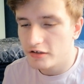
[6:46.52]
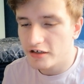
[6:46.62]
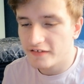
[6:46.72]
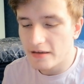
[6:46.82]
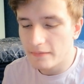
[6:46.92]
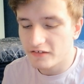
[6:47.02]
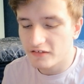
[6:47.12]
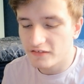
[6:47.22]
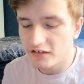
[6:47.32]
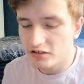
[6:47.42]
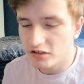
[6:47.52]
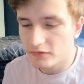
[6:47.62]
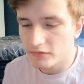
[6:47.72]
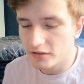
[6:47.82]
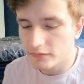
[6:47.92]
Accept to continue,
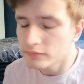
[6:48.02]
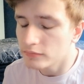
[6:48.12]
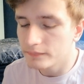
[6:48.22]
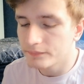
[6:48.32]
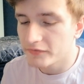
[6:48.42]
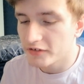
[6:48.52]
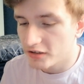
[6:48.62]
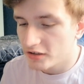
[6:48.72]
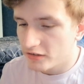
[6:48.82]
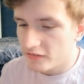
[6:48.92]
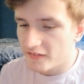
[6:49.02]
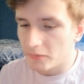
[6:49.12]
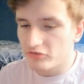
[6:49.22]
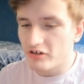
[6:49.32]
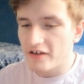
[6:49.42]
okay. So I'm
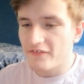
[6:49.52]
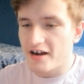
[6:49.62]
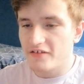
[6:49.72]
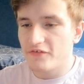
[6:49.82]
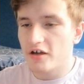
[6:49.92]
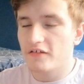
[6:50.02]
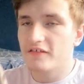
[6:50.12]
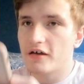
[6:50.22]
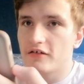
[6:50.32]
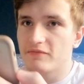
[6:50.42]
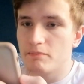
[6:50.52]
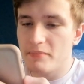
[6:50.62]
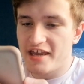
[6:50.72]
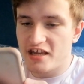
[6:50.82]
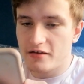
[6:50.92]
gonna try and find a photo of
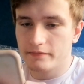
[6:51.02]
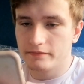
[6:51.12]
me.